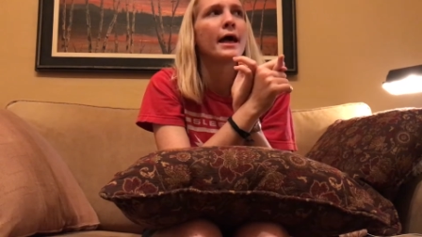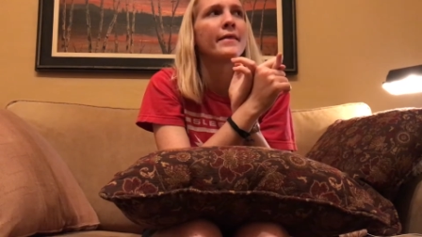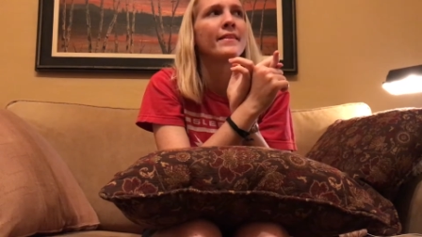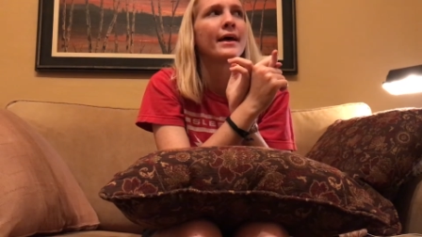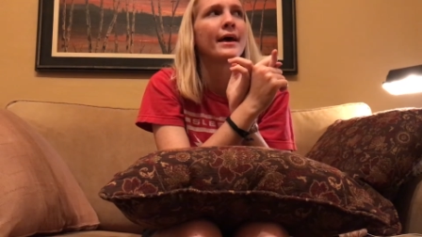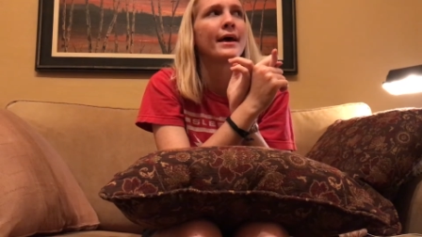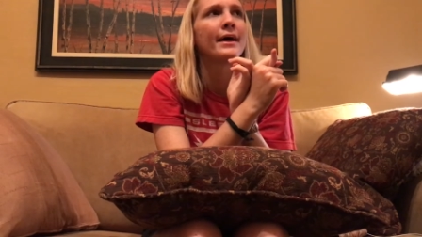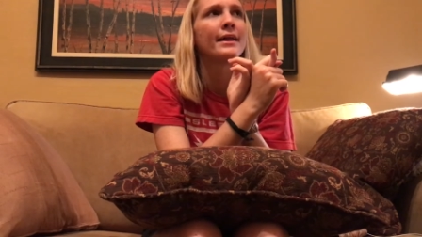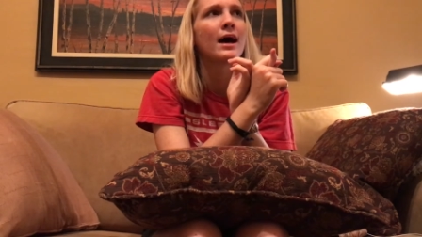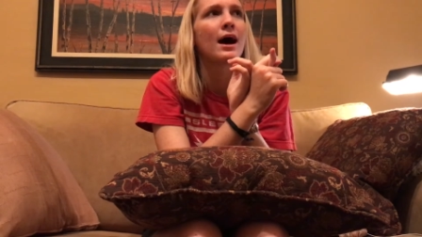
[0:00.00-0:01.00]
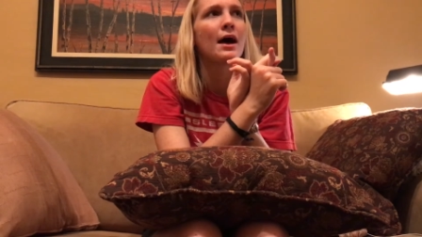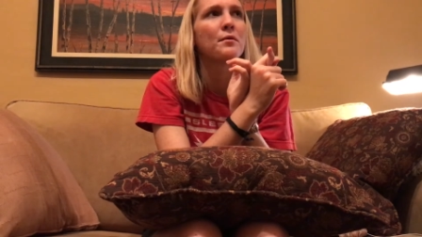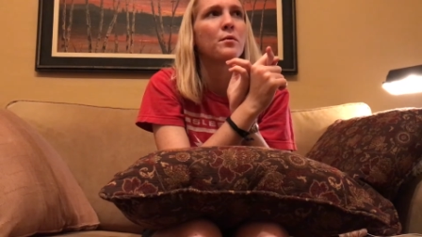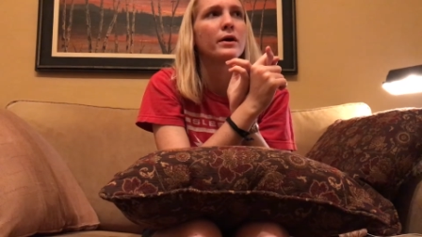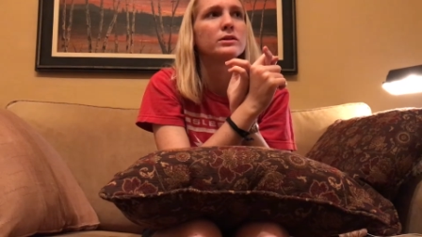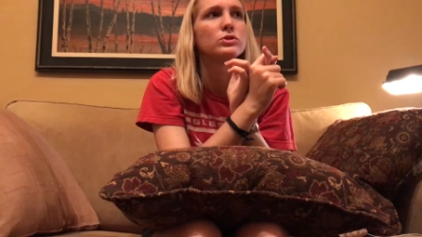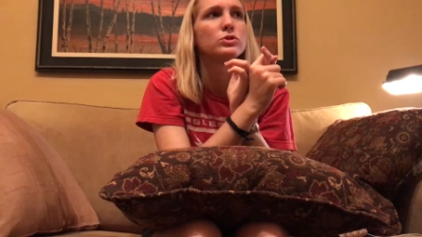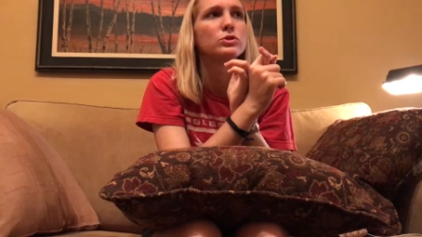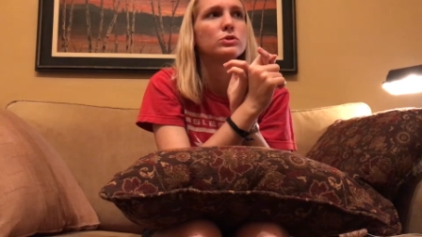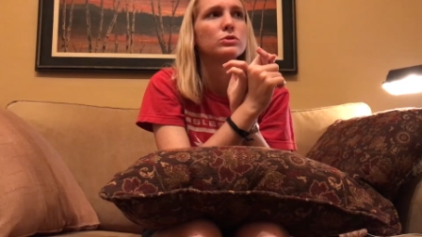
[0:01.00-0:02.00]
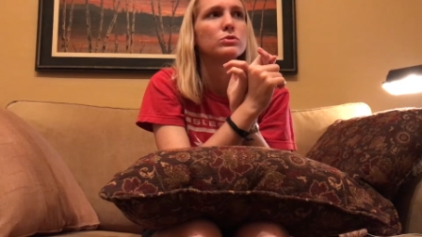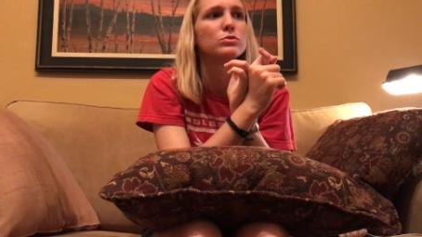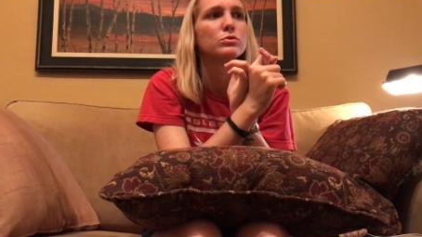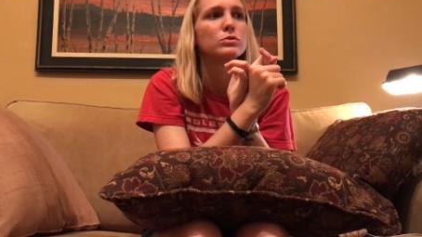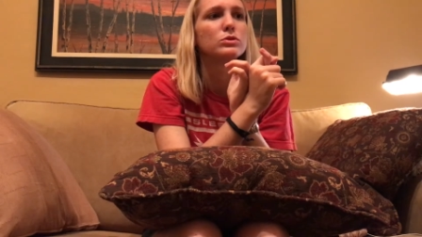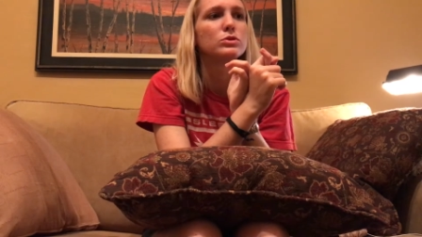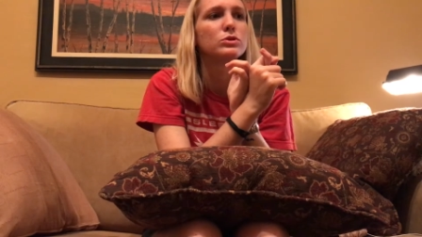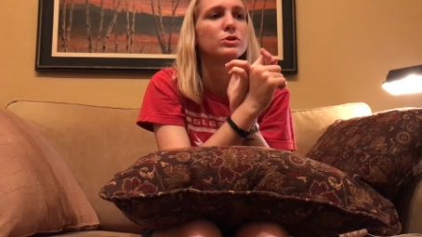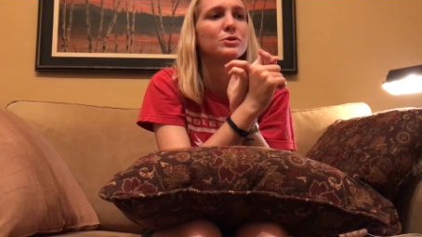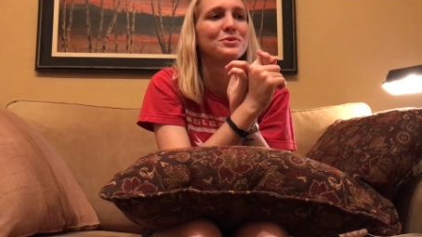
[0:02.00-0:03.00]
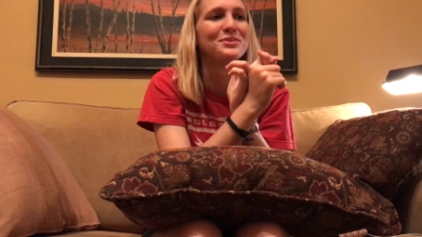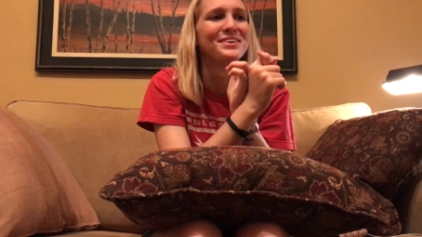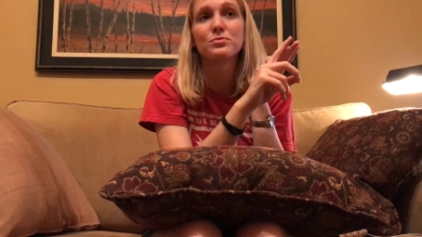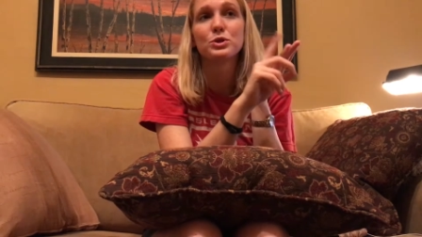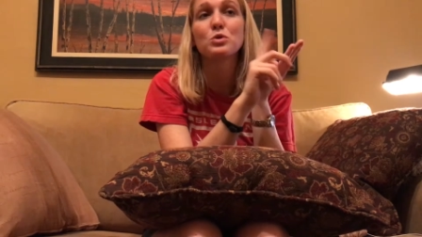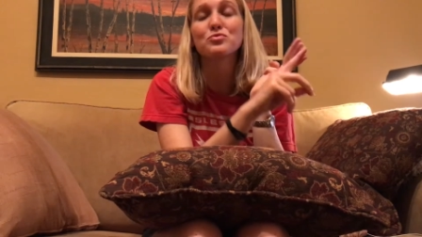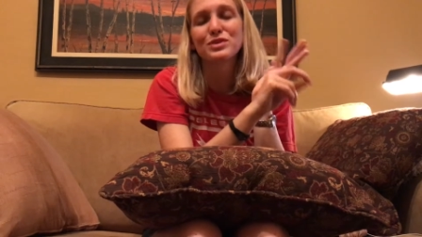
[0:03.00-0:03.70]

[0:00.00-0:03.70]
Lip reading: And then I want to do Don't